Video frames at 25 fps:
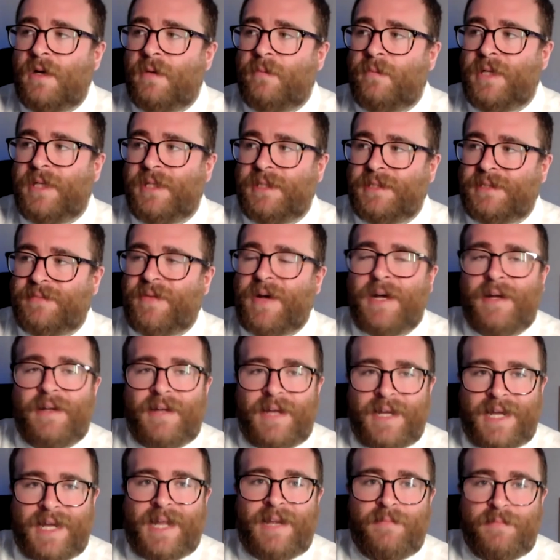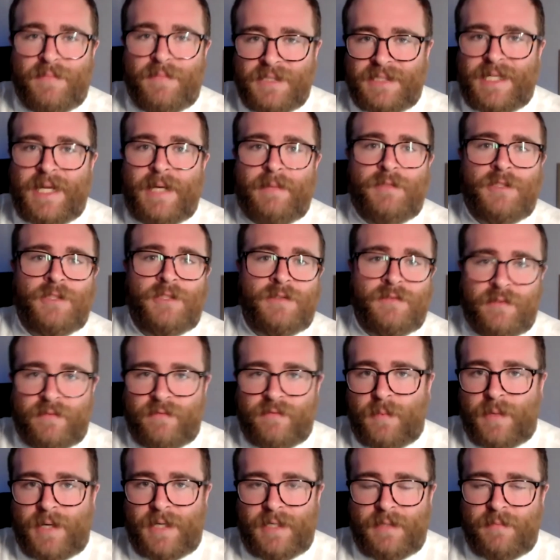But it's that again perception from
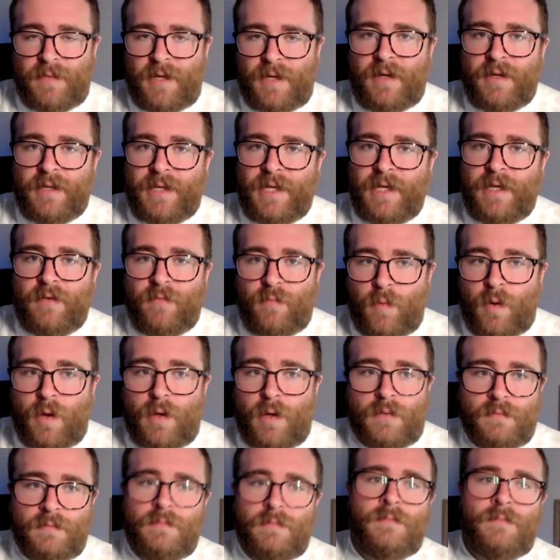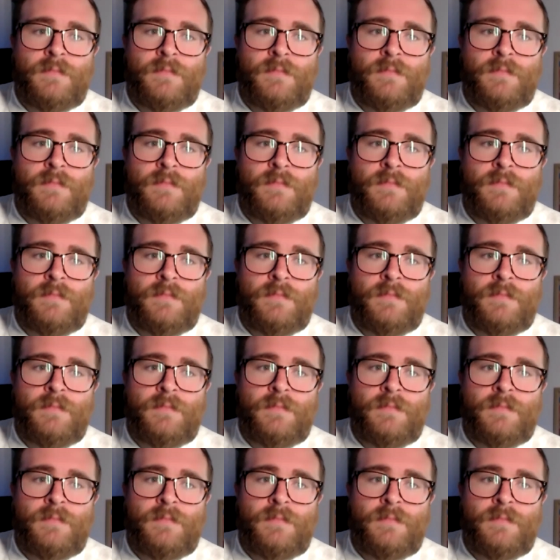the wider market of what